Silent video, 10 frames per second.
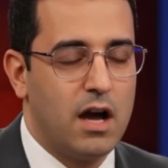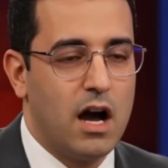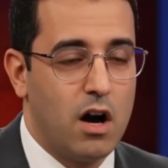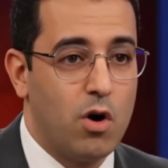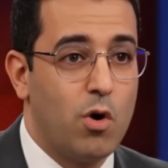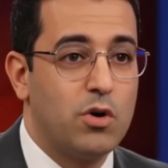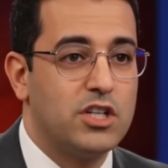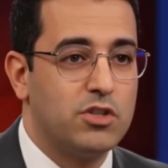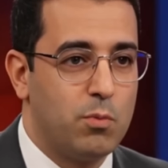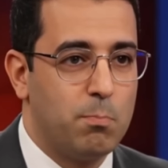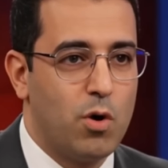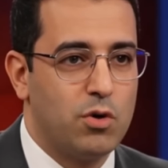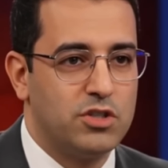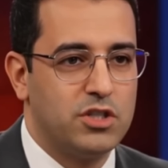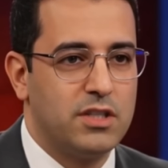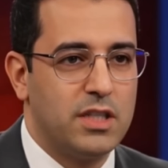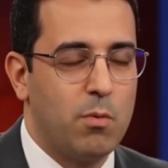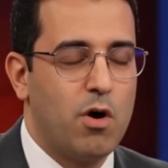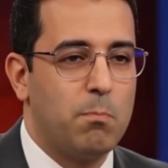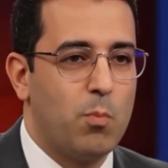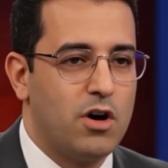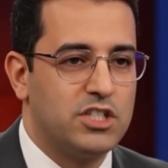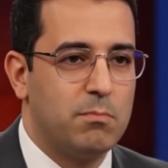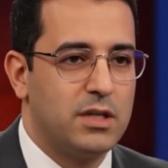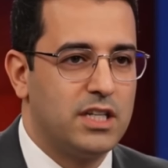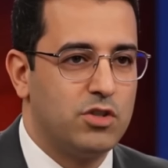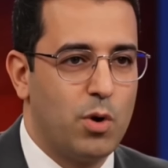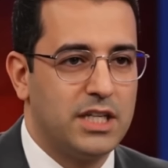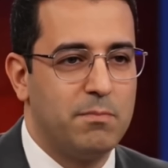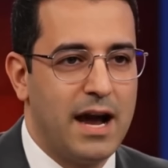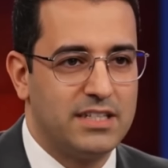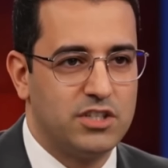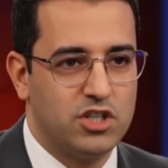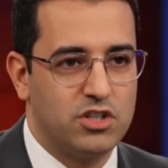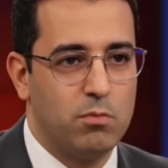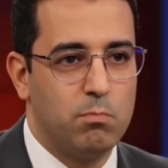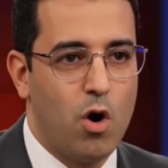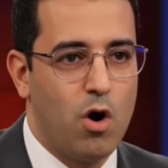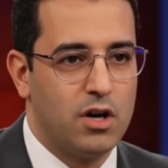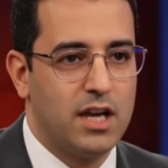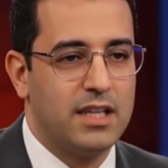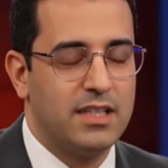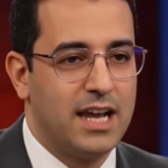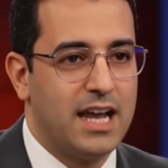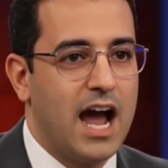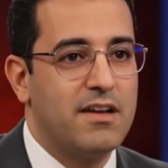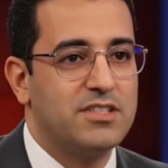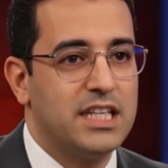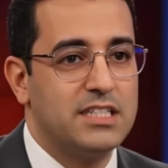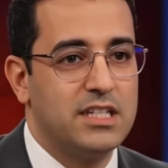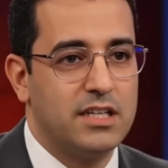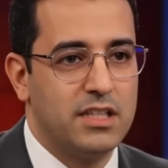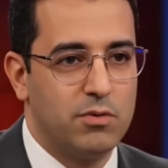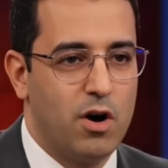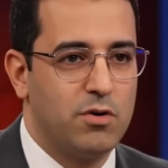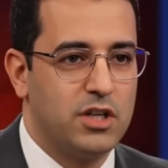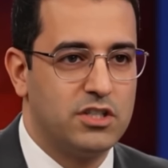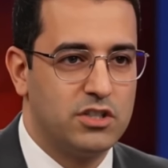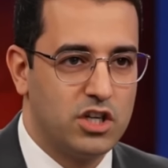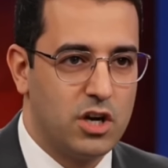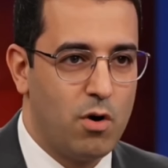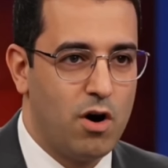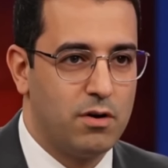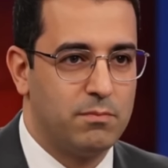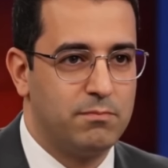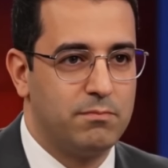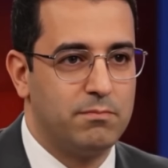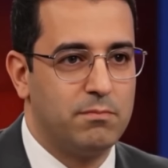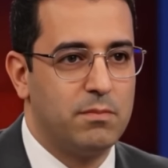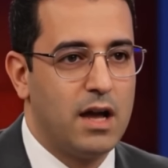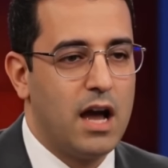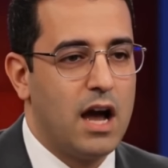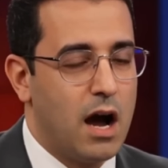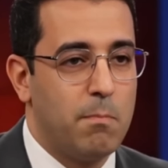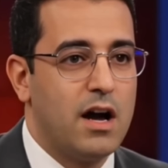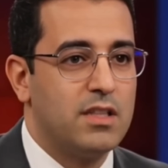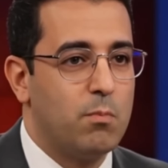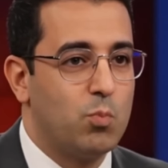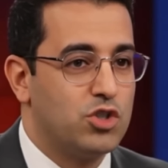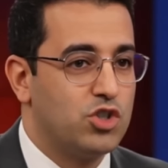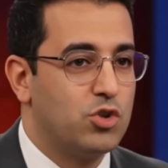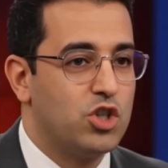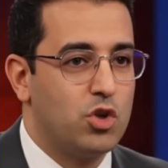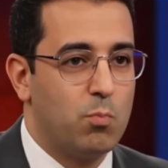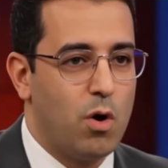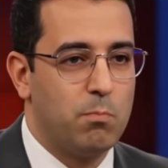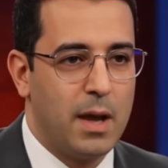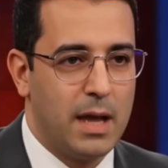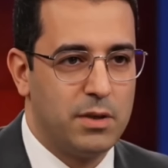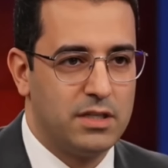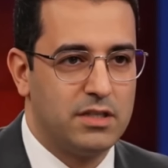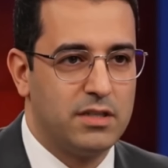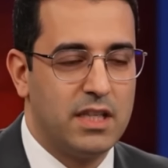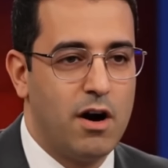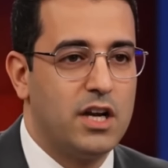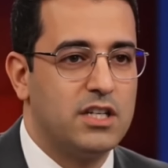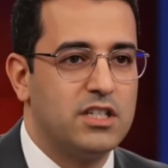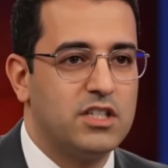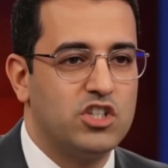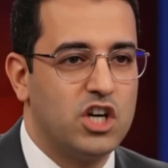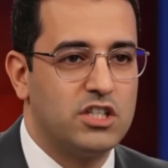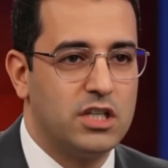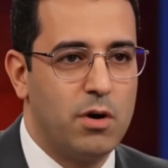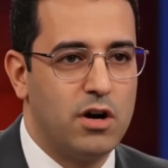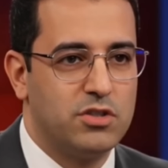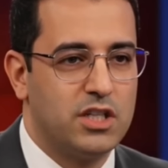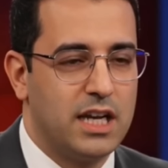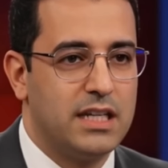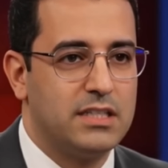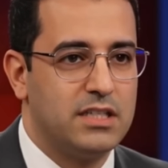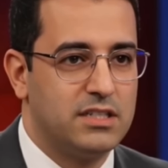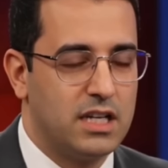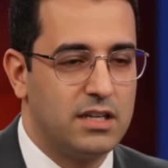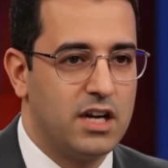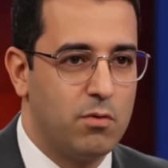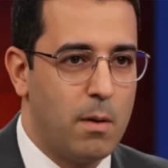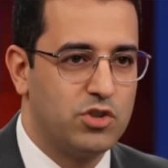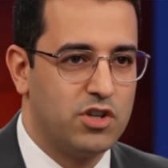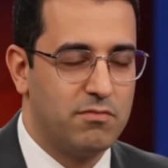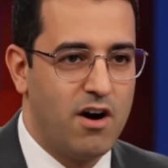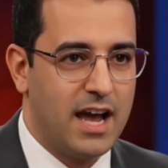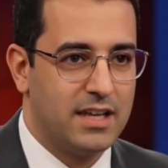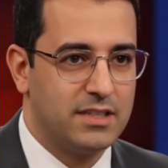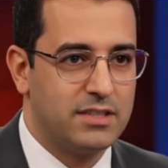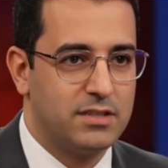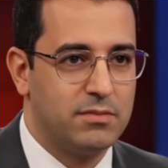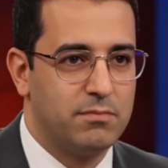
According to reports, there were approximately 20 passengers on board, their lives instantly thrown into turmoil. Among them were two newborn babies, their innocence juxtaposed against the sudden eruption of violence.